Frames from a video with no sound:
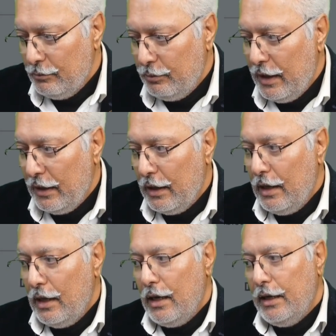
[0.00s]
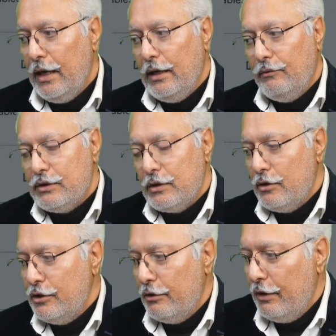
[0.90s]
plan. Again, it will start
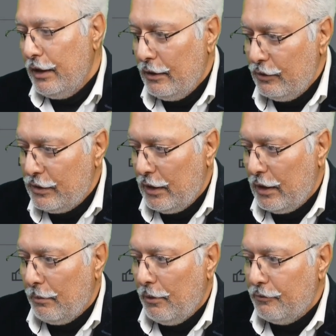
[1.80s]
generating. It will take a couple of